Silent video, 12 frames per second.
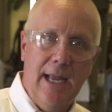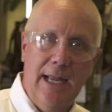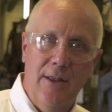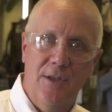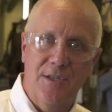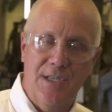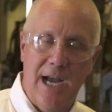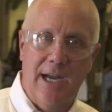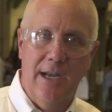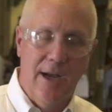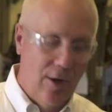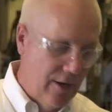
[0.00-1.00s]
in the
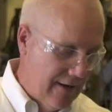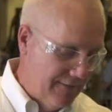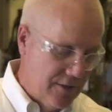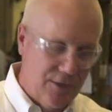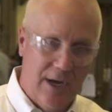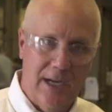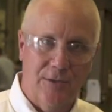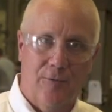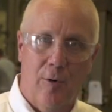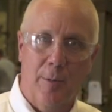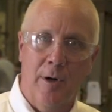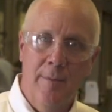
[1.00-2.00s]
secondary of the
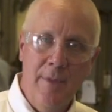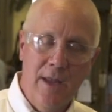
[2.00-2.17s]
transformer.